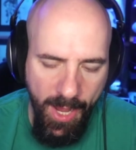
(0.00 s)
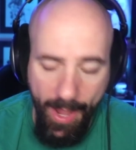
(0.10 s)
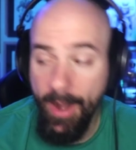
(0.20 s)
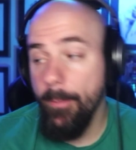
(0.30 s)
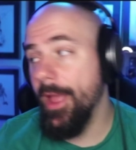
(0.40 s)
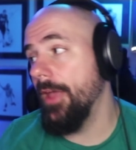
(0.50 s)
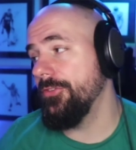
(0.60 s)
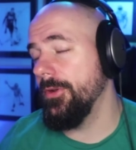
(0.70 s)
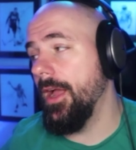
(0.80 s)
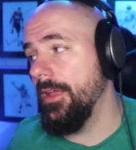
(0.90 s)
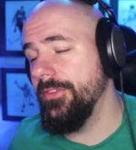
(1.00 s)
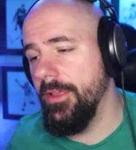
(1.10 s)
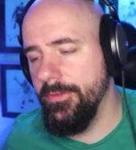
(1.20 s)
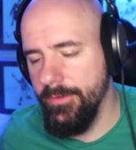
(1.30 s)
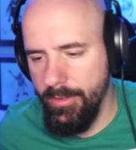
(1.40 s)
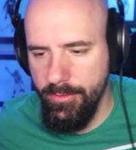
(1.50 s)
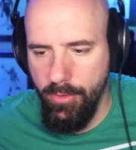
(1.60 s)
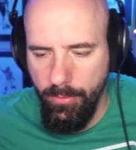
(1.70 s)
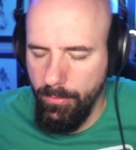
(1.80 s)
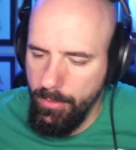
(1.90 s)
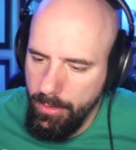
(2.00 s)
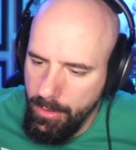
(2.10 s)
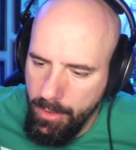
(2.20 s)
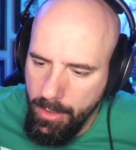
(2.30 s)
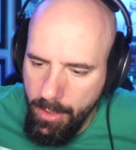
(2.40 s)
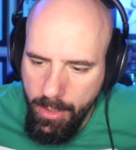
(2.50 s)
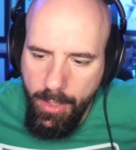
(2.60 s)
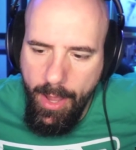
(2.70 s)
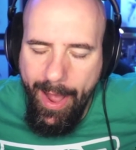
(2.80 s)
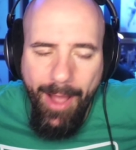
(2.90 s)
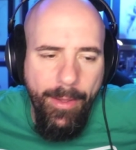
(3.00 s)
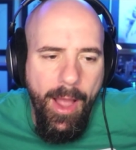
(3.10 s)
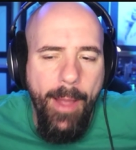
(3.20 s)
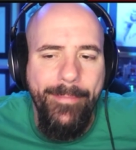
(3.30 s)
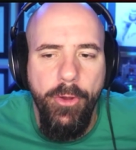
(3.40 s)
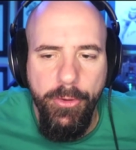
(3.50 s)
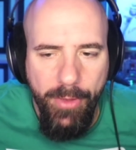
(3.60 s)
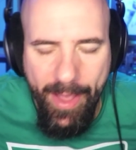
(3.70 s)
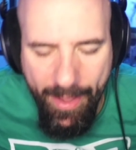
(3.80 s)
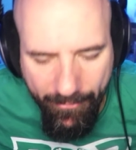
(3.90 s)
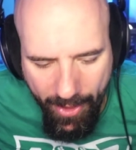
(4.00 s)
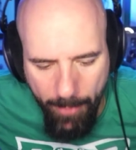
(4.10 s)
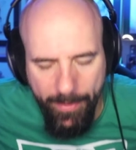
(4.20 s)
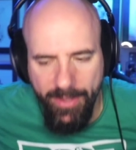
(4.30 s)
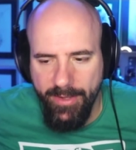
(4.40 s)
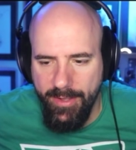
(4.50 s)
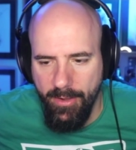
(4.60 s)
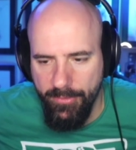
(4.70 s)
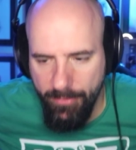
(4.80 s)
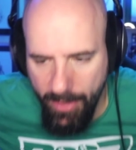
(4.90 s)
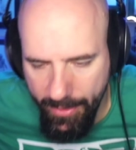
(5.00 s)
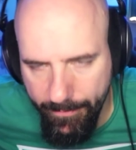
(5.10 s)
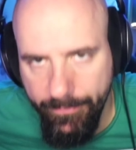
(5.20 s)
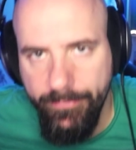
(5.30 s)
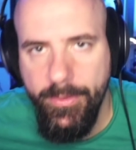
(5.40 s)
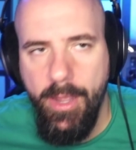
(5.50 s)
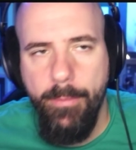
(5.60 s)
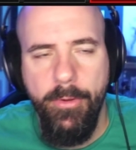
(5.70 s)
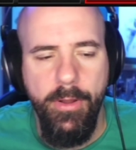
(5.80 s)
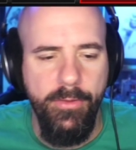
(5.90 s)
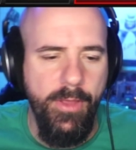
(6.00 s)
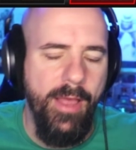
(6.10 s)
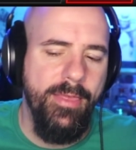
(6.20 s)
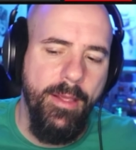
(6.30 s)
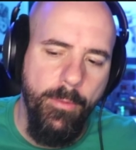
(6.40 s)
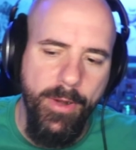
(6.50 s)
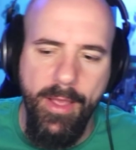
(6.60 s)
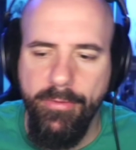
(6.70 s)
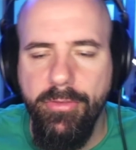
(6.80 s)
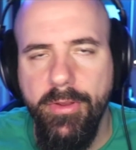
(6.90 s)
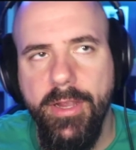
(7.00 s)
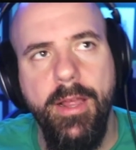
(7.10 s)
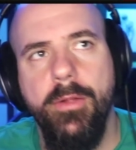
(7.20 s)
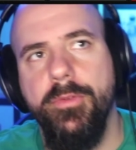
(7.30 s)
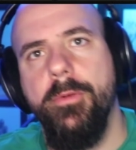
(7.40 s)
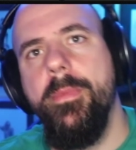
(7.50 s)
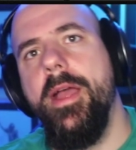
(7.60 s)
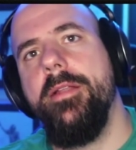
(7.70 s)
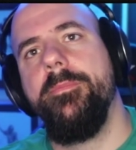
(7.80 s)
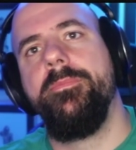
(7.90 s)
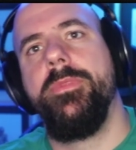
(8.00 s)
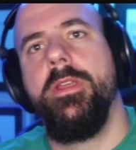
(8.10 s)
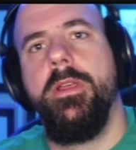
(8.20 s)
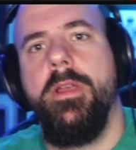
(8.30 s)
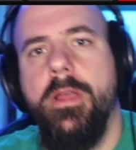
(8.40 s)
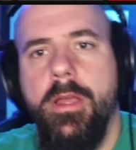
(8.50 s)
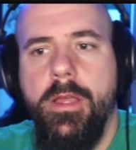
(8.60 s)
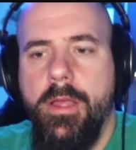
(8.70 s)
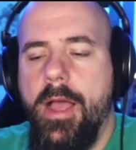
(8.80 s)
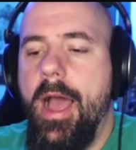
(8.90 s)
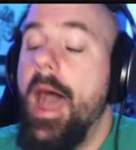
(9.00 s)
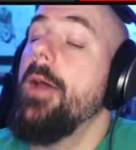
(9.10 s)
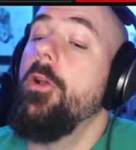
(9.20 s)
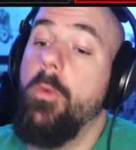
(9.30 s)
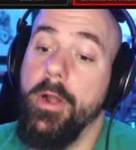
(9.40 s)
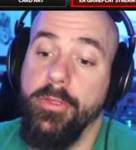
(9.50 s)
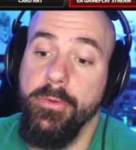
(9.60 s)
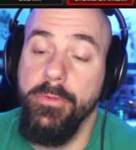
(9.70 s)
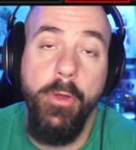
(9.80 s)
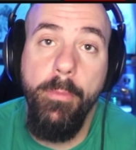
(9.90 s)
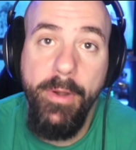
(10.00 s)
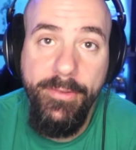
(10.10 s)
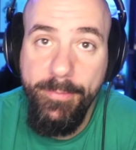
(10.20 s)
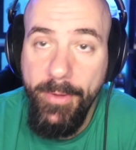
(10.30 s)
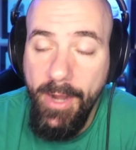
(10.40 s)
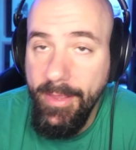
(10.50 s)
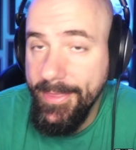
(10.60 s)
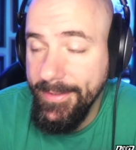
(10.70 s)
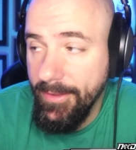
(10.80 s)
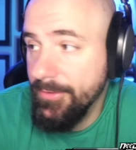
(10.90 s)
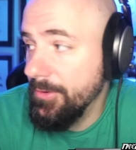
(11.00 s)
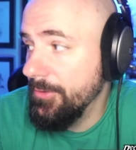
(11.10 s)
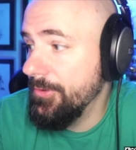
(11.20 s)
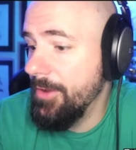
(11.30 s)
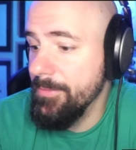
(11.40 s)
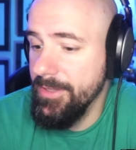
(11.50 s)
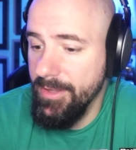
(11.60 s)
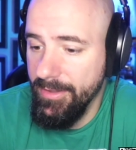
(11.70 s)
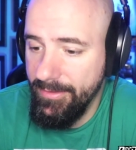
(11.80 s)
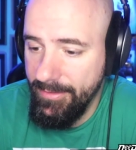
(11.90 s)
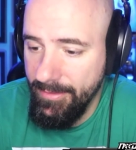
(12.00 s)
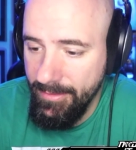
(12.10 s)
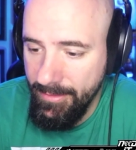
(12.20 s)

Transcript: And I'm going to ask you guys, as uh, you know, I, I'm going to have how many accounts, right? I'm going to, I think I'm going to have three accounts on Madden. I don't want to do no money spent. I think that's going to drive me nuts.